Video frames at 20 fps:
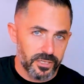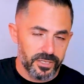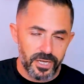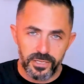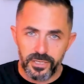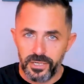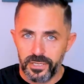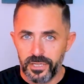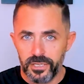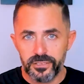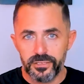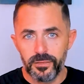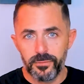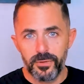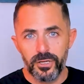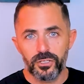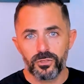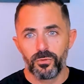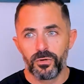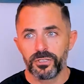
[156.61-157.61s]
I think that's the
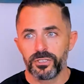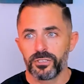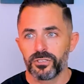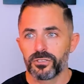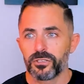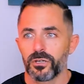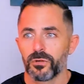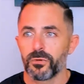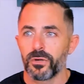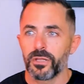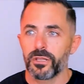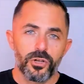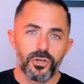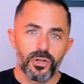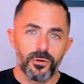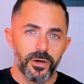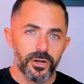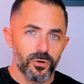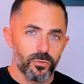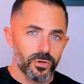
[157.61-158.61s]
best one to start with.
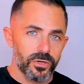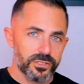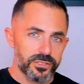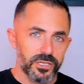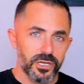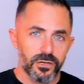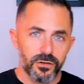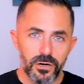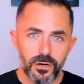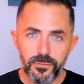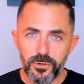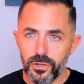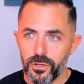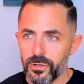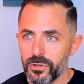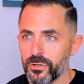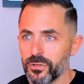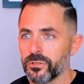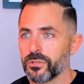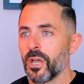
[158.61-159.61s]
No matter what CRM you
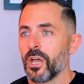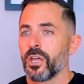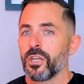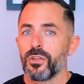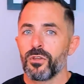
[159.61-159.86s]
use,